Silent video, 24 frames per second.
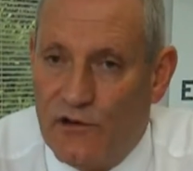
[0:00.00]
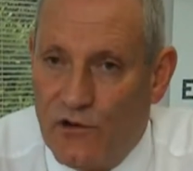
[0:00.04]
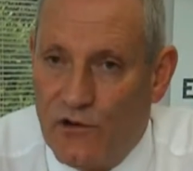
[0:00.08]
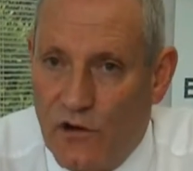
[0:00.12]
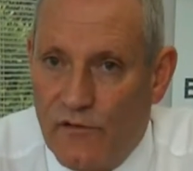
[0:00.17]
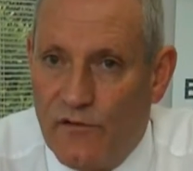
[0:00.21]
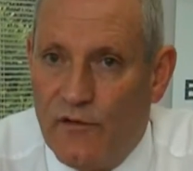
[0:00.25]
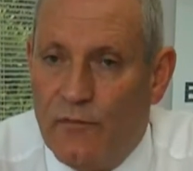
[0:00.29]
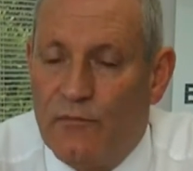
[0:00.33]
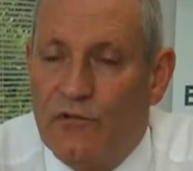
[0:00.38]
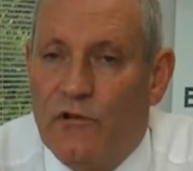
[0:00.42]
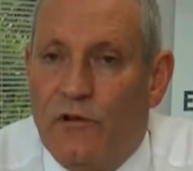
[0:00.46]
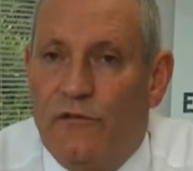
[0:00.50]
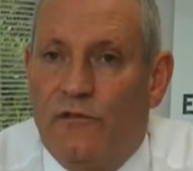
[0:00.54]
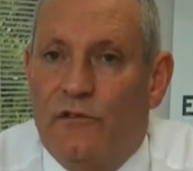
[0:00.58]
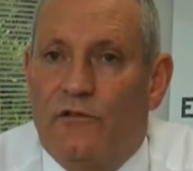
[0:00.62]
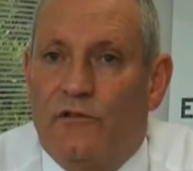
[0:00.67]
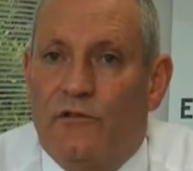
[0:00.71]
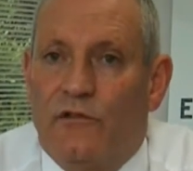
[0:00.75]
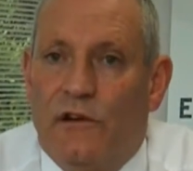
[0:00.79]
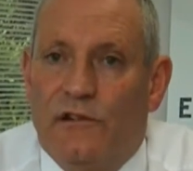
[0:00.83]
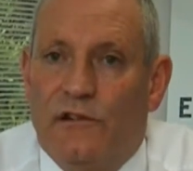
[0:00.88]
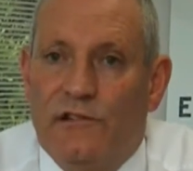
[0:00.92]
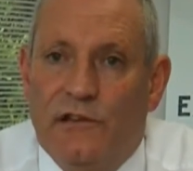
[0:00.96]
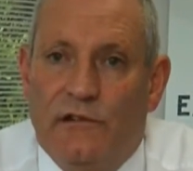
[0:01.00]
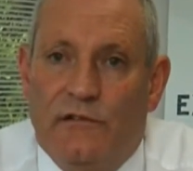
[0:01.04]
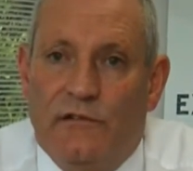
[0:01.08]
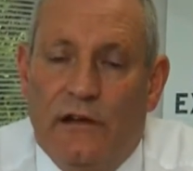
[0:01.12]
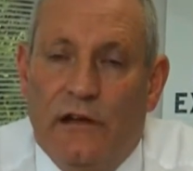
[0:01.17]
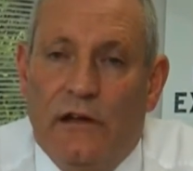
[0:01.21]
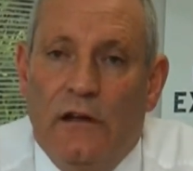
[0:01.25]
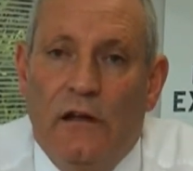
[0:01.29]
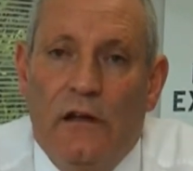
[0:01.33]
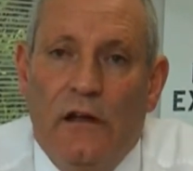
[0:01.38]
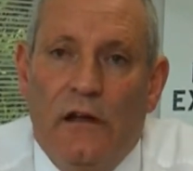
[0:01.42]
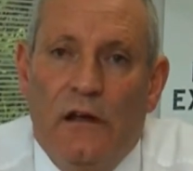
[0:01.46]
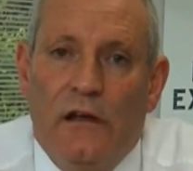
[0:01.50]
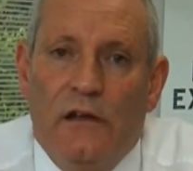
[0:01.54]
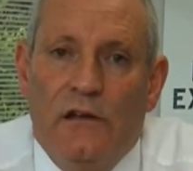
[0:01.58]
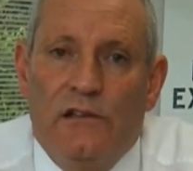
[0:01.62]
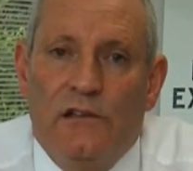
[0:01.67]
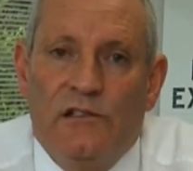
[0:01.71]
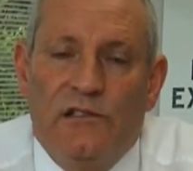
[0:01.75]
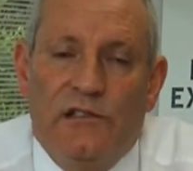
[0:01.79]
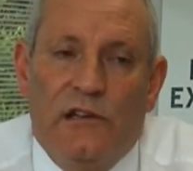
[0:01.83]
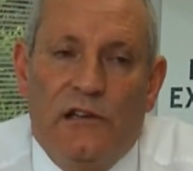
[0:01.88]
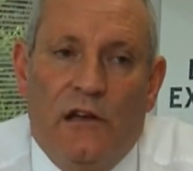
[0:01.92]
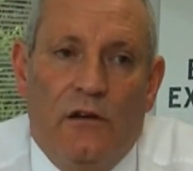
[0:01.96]
a not-for-profit criteria.
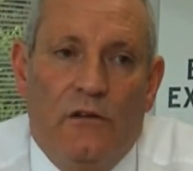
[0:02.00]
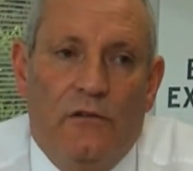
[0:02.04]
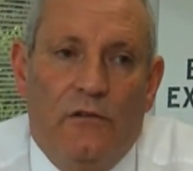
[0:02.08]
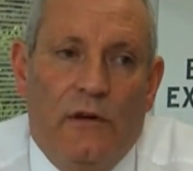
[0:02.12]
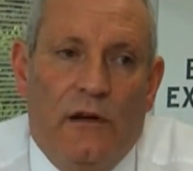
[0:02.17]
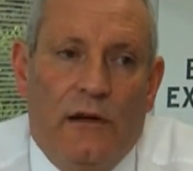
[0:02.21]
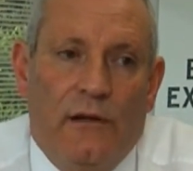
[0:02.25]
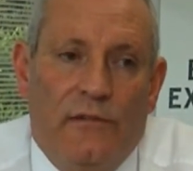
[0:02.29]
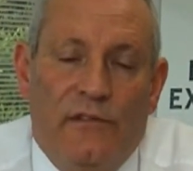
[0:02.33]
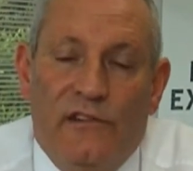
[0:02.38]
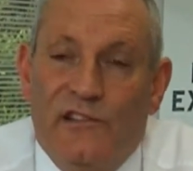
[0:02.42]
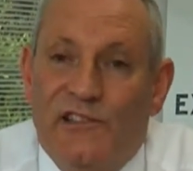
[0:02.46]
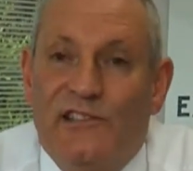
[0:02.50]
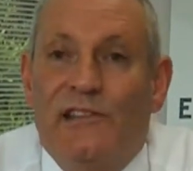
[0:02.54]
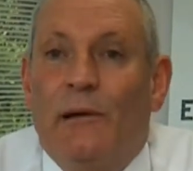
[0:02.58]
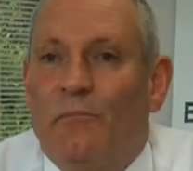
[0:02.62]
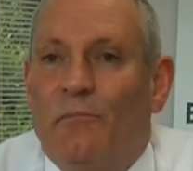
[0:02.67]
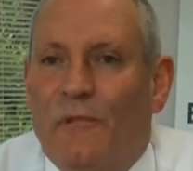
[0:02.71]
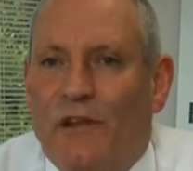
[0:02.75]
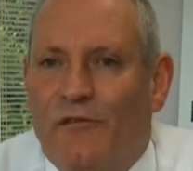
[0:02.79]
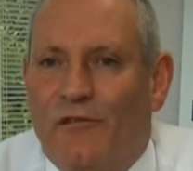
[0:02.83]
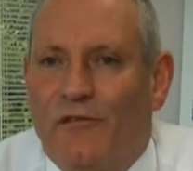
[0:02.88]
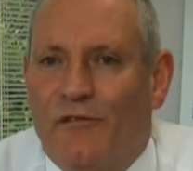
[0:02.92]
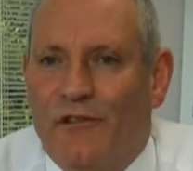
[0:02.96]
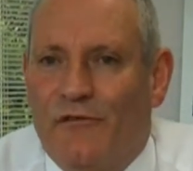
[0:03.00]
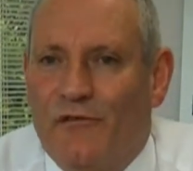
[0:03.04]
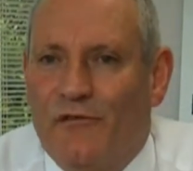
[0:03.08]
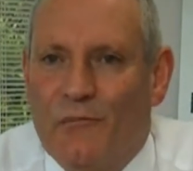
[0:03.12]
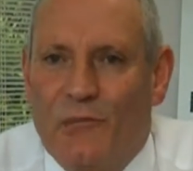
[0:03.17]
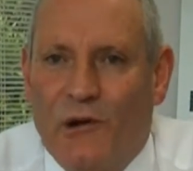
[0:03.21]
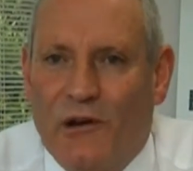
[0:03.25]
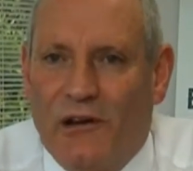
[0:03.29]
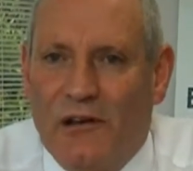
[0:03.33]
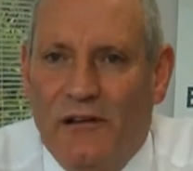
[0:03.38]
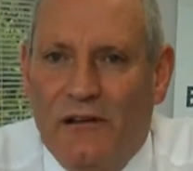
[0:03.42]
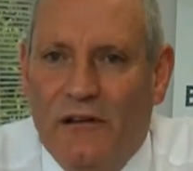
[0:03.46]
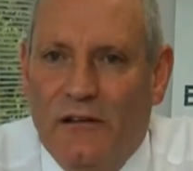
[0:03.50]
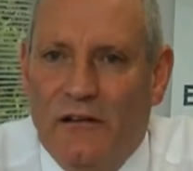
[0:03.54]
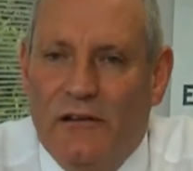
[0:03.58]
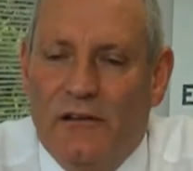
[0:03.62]
So there's something for everybody.